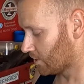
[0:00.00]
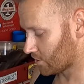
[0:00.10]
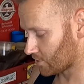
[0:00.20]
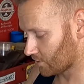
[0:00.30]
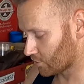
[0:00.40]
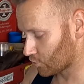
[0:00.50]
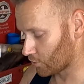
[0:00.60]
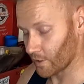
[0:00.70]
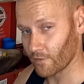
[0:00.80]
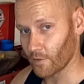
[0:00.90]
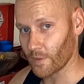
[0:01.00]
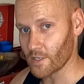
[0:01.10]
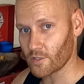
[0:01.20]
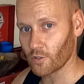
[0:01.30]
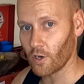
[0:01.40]
So it's going to draw it in from
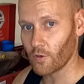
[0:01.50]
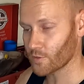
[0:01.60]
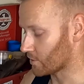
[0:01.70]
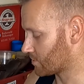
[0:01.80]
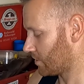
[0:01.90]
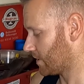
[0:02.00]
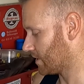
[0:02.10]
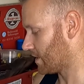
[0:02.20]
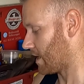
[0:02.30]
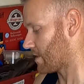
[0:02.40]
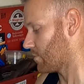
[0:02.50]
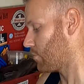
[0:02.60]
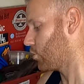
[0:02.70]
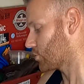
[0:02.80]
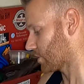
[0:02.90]
these two holes on the side here and then
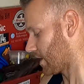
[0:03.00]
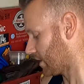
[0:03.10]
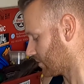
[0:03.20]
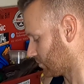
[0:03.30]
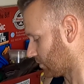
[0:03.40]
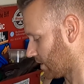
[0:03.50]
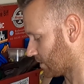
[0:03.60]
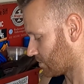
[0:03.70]
push it out through there.